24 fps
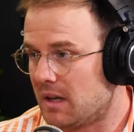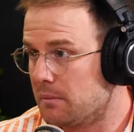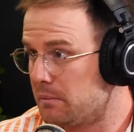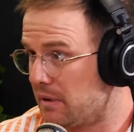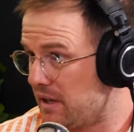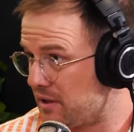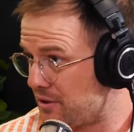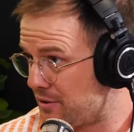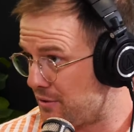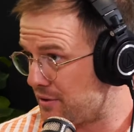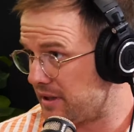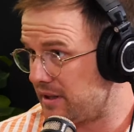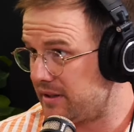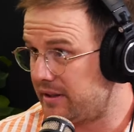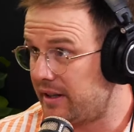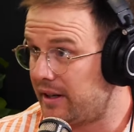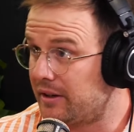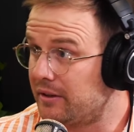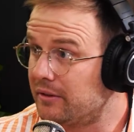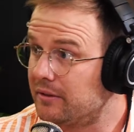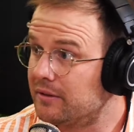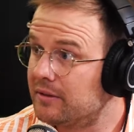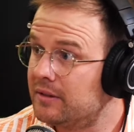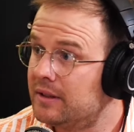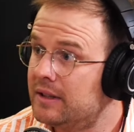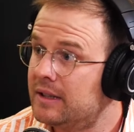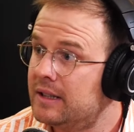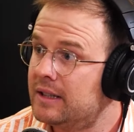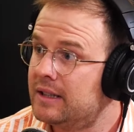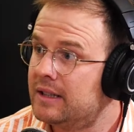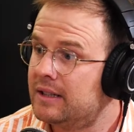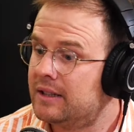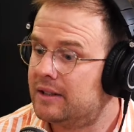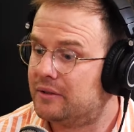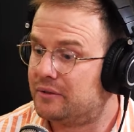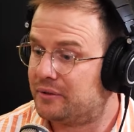But as you said, Daniel,
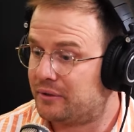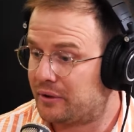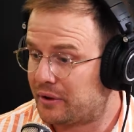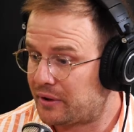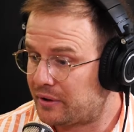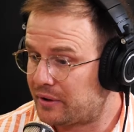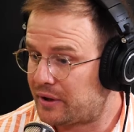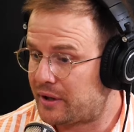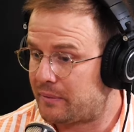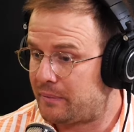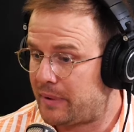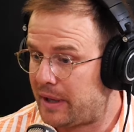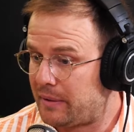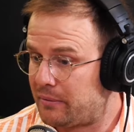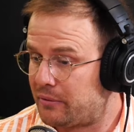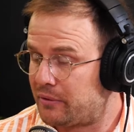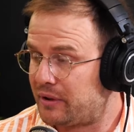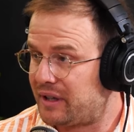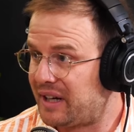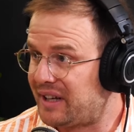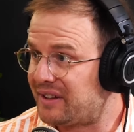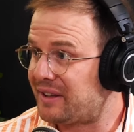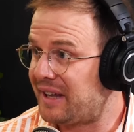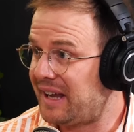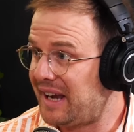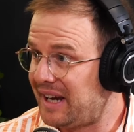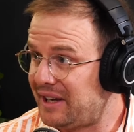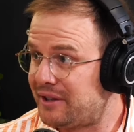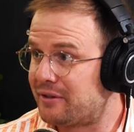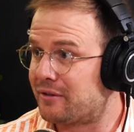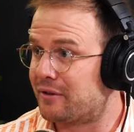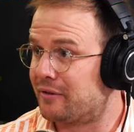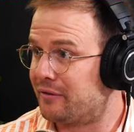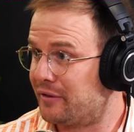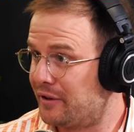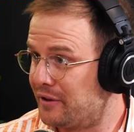not a lot of people get
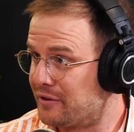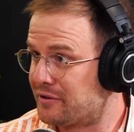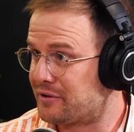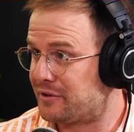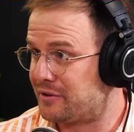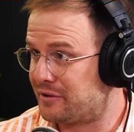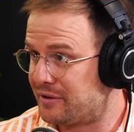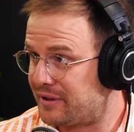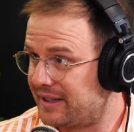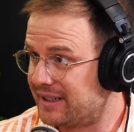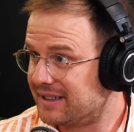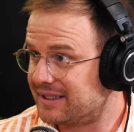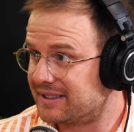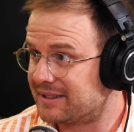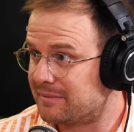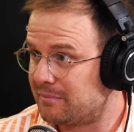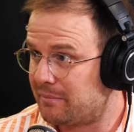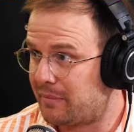either of those two things,